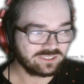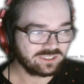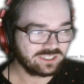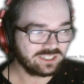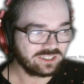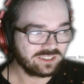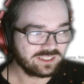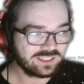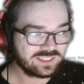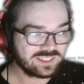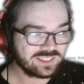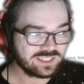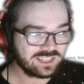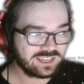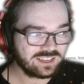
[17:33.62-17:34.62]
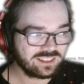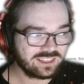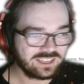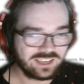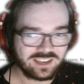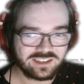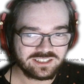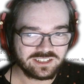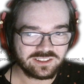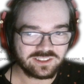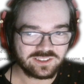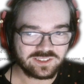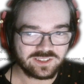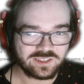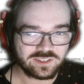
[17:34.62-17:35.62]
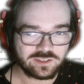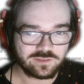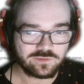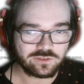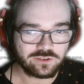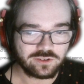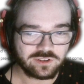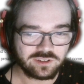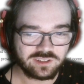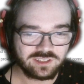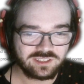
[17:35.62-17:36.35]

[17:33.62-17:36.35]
god, this is like the antithesis of good.